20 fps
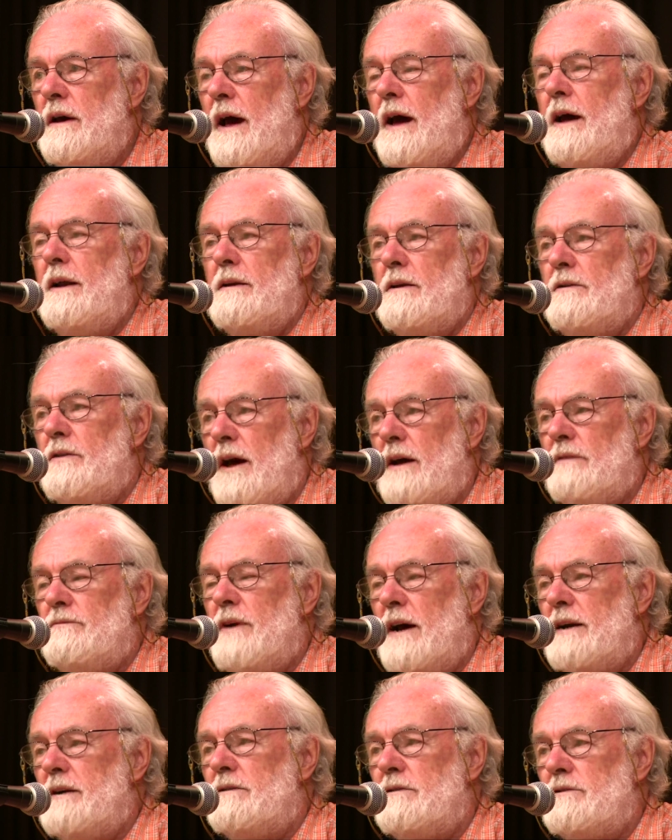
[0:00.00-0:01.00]
And that
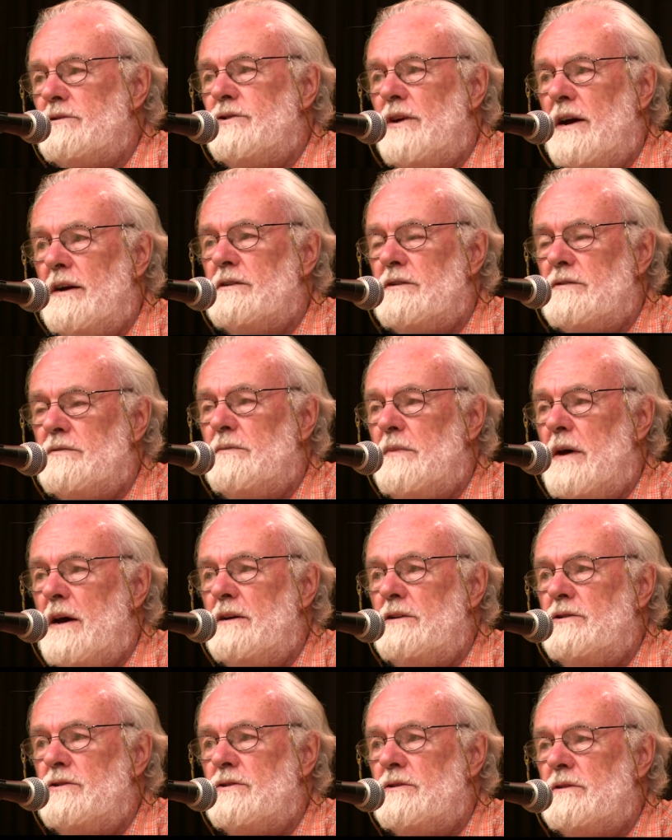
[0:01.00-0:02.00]
radical
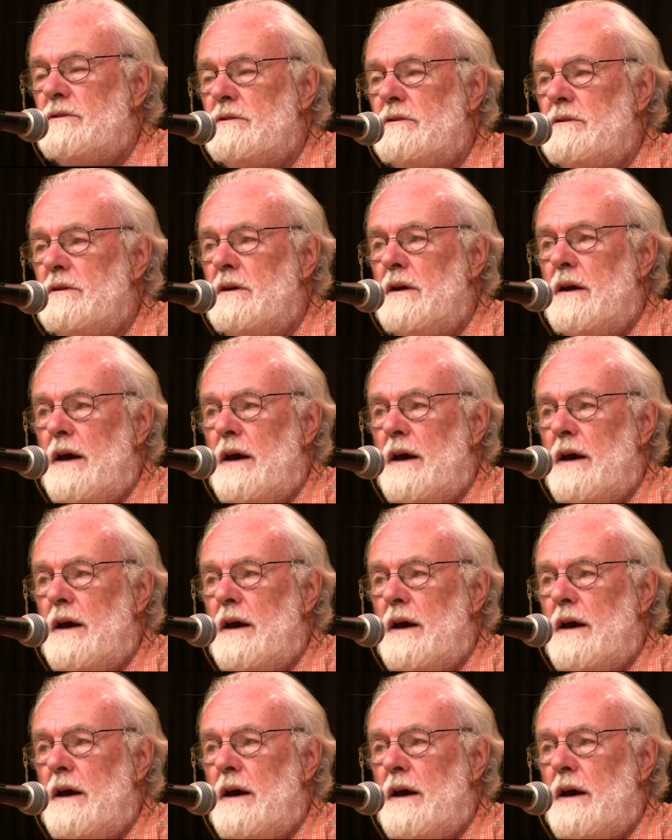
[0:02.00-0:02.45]
transformation